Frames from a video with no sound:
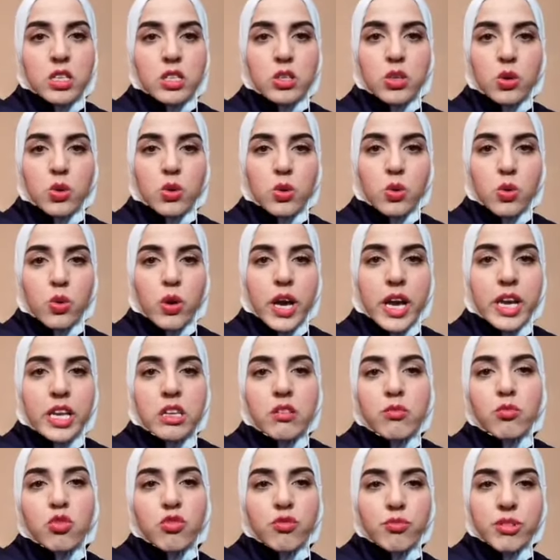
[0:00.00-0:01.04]
So
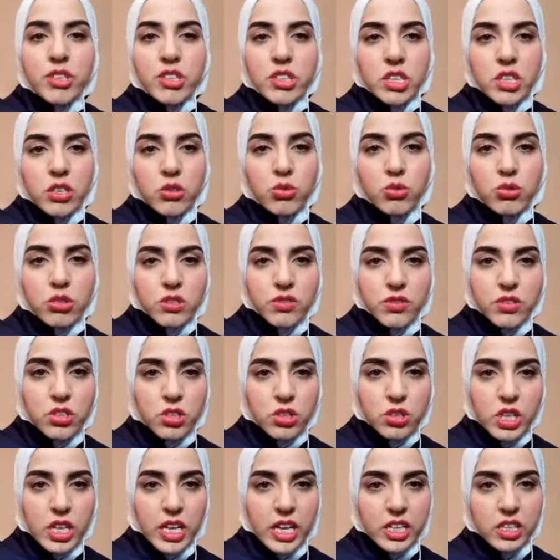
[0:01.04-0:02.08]
any movement I do is
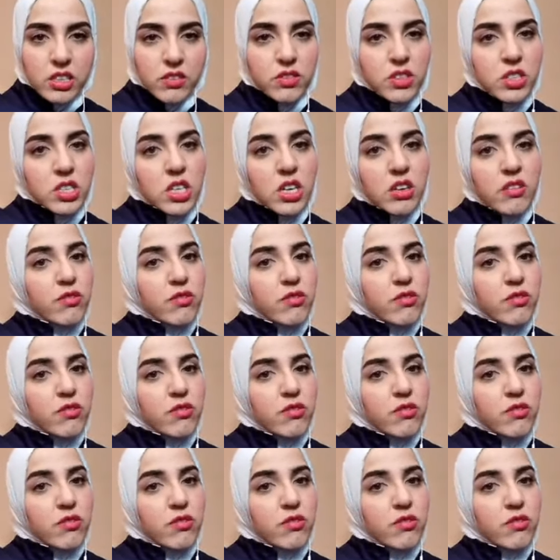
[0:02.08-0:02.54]
physical activity.